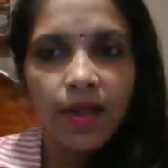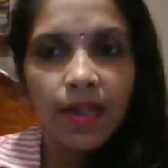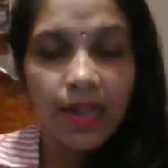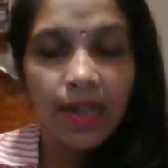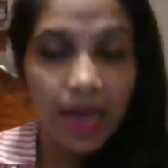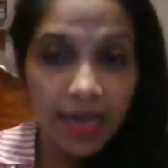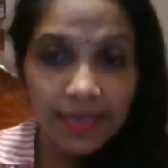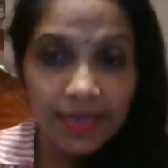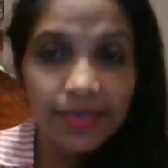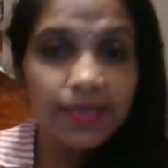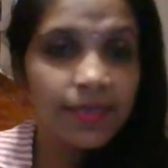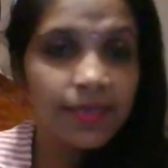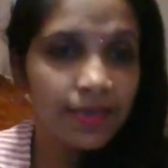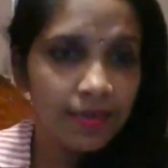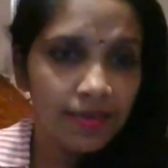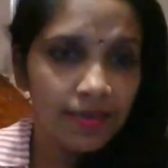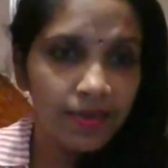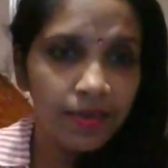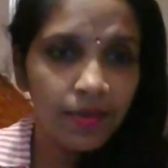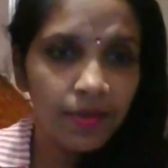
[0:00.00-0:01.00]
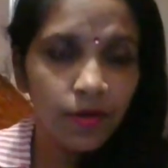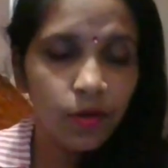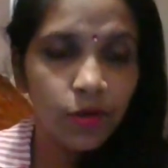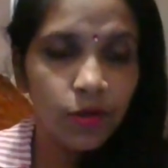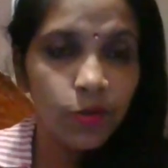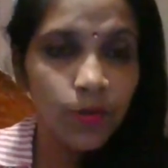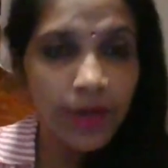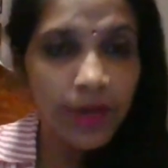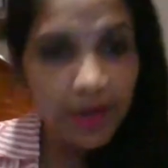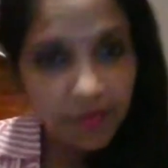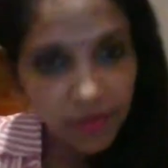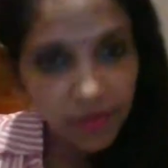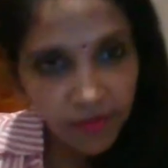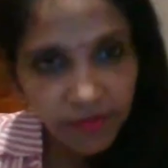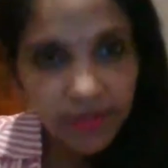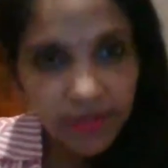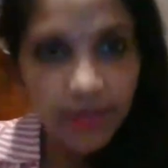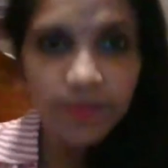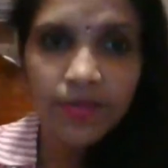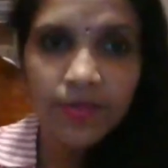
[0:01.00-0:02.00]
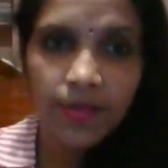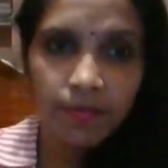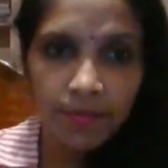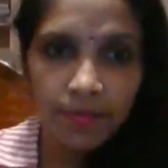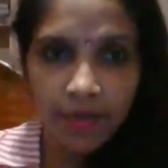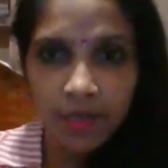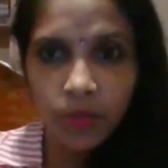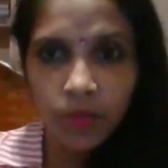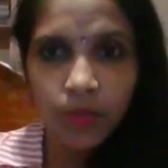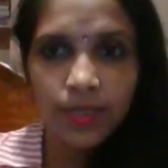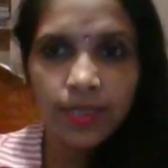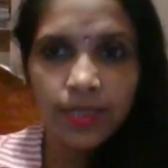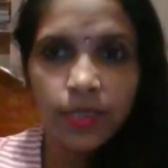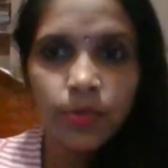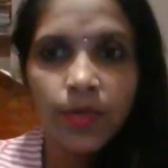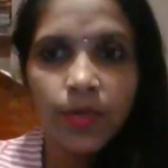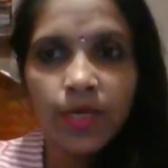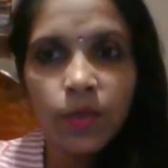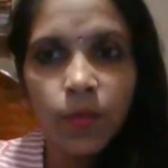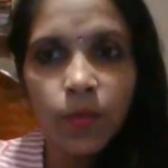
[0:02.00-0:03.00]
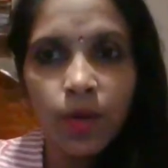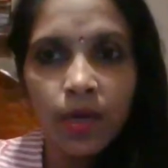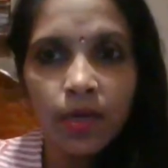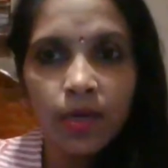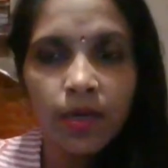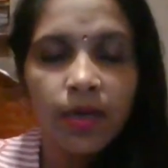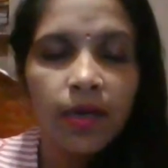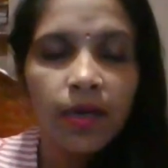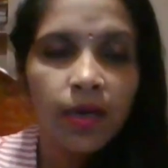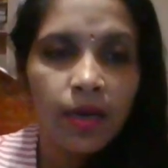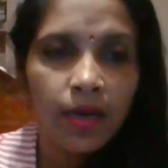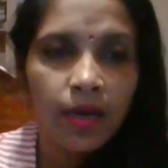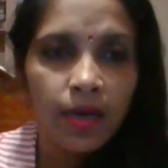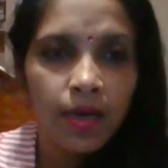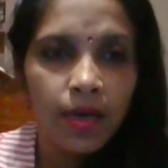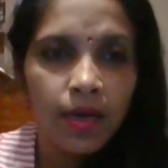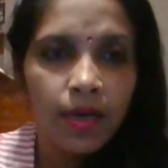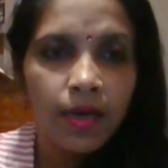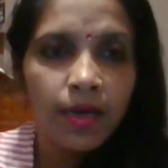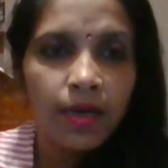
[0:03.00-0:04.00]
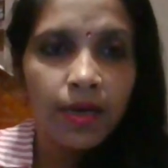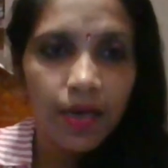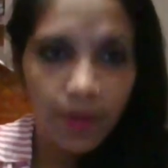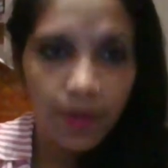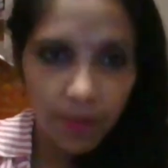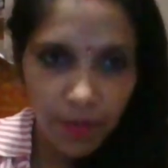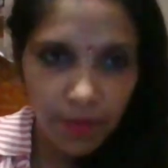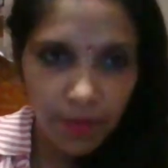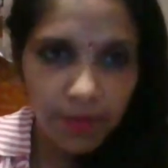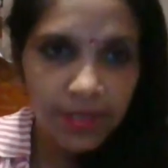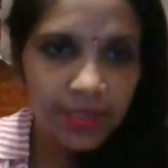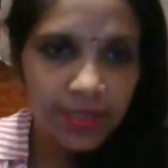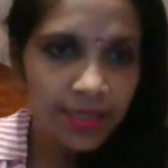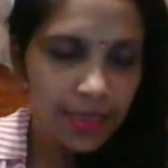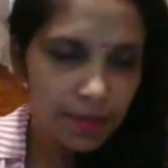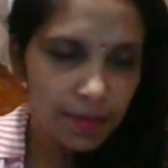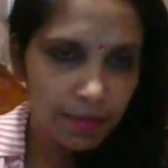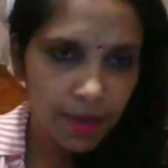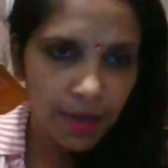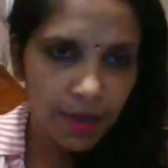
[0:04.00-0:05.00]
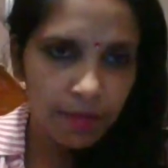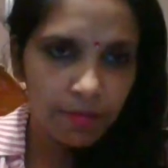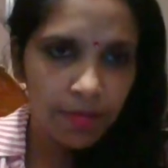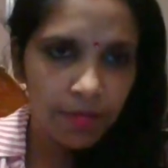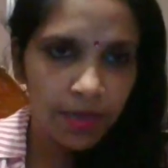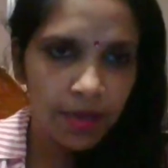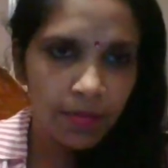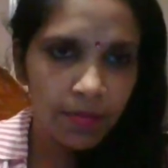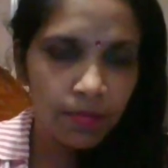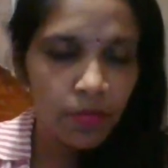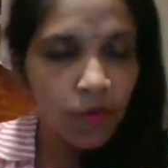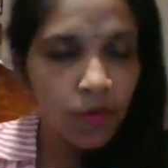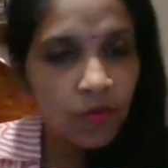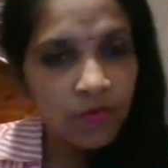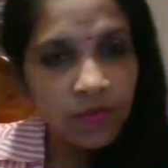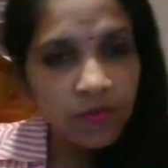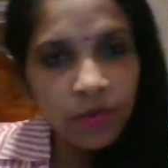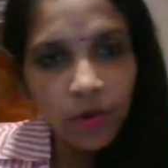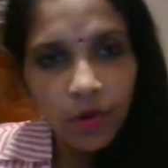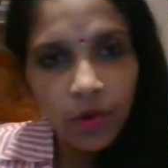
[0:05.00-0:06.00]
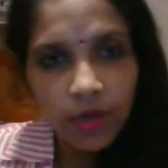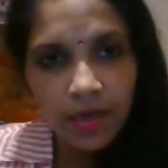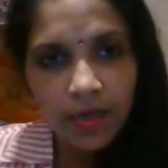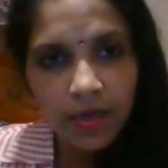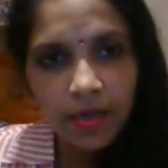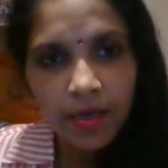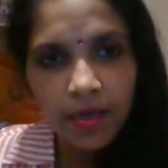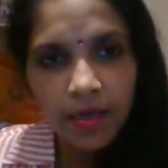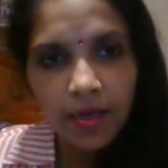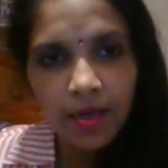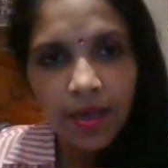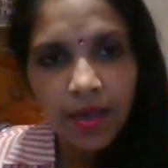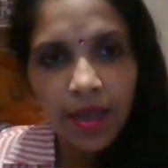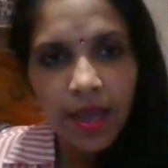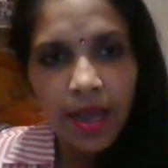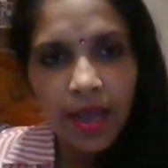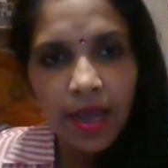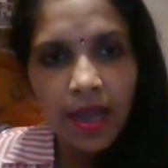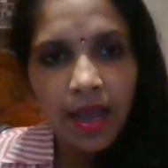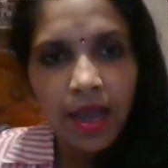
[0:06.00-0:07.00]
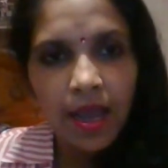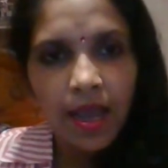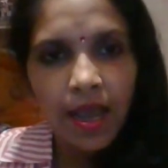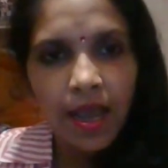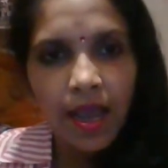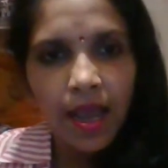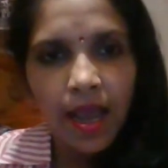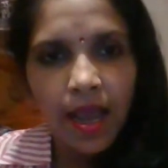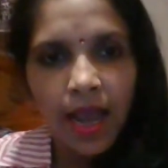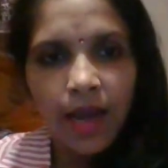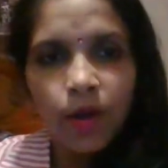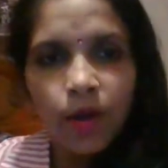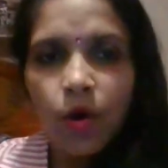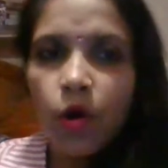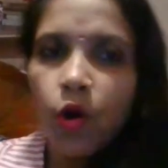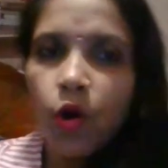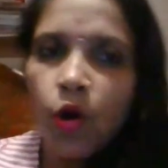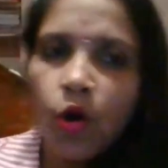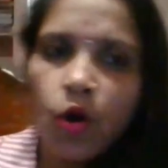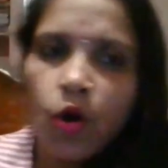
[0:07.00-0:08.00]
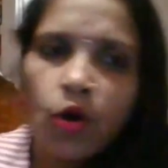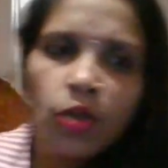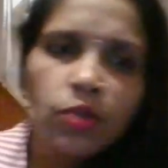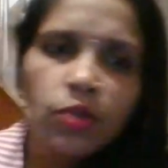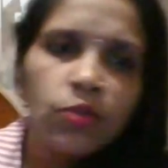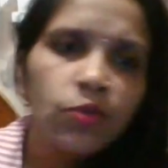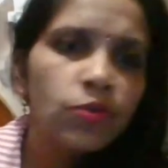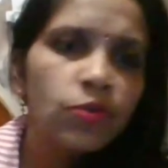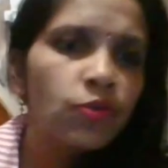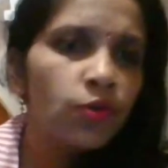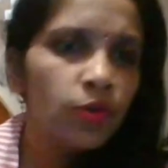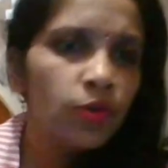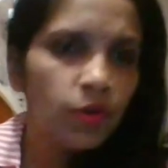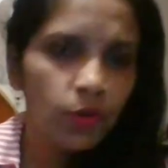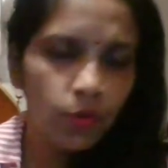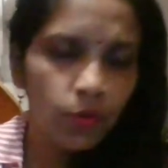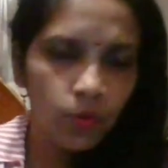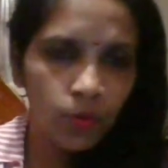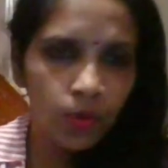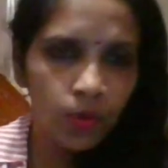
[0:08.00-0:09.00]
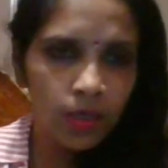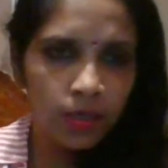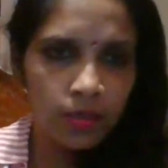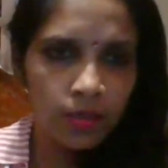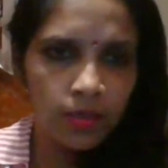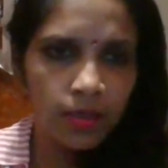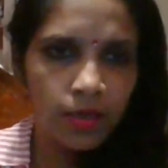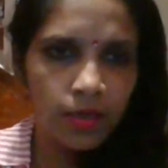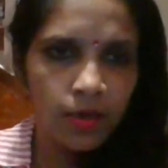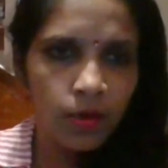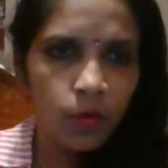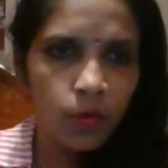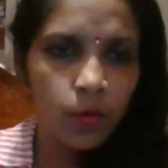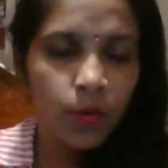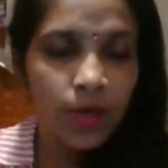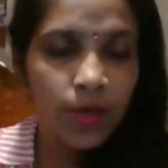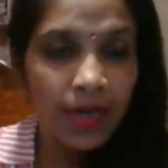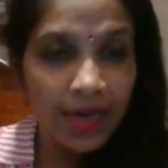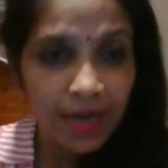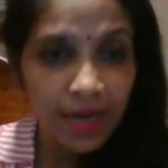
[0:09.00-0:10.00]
Last year, on 25th September 2021, Kamla Bhasin ma'am moved on. And all those who knew her were